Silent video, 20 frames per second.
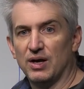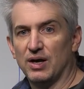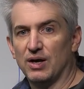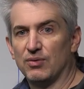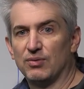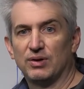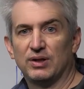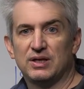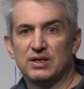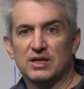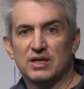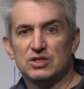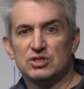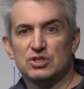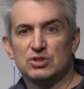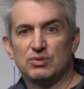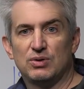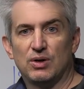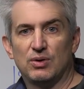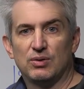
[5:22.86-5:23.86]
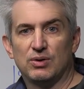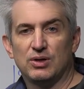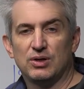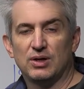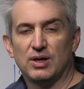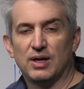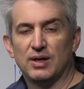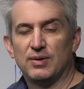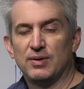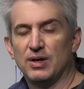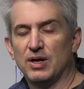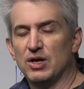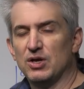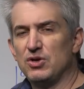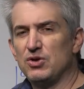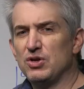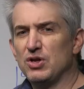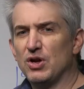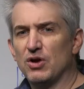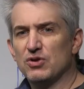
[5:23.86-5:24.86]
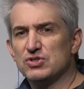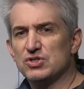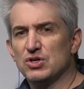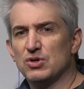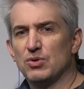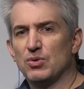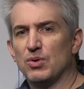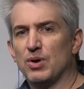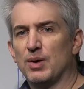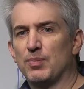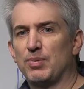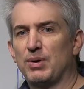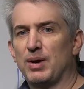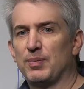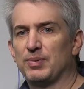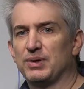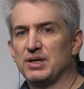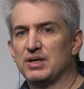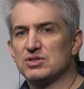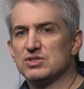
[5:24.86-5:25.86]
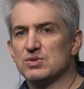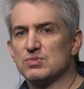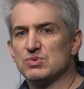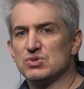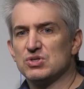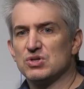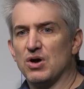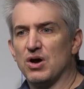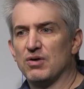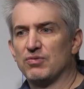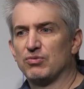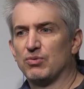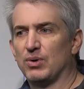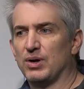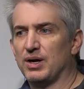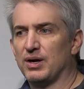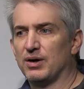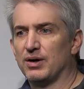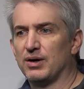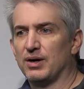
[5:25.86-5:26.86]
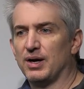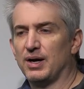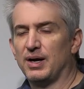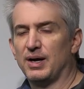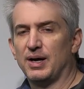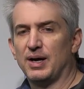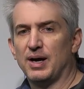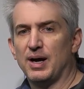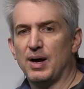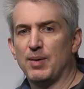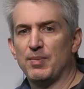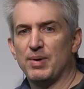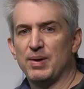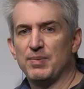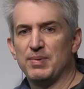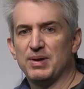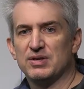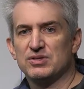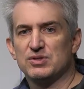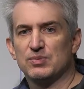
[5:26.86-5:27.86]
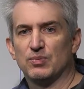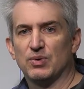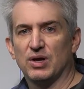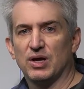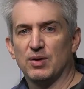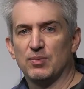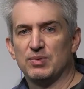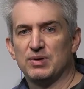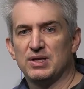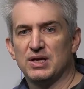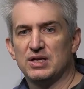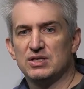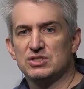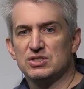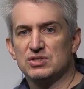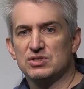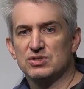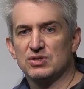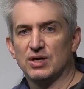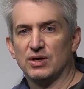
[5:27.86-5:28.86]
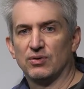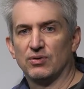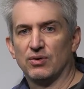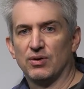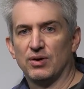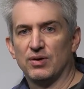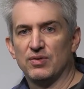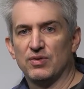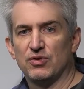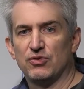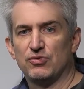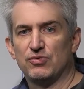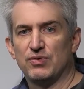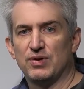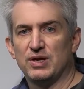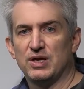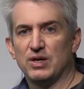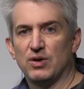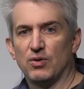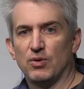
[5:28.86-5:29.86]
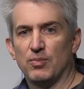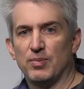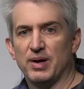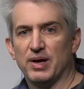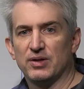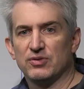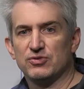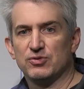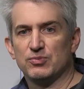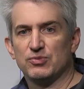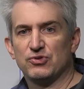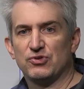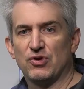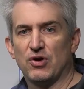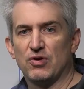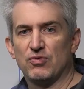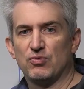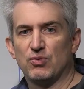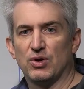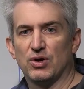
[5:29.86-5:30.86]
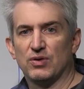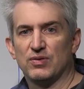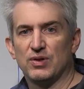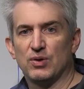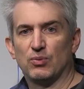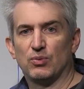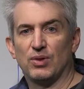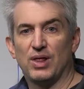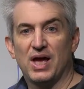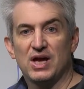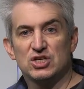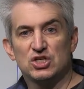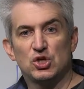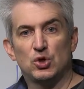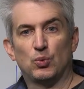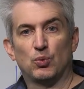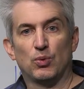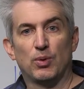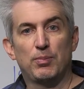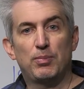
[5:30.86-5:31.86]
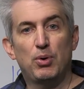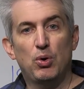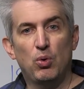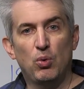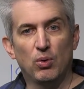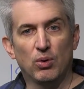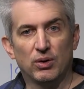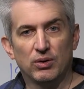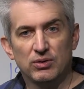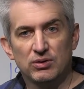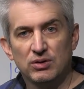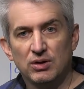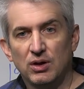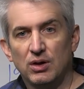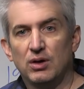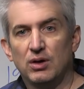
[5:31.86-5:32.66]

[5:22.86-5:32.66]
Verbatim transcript: it really does you no good. You can also uh, probably get some software. Uh, I might make some recommendations later on in this video about some software that will actually report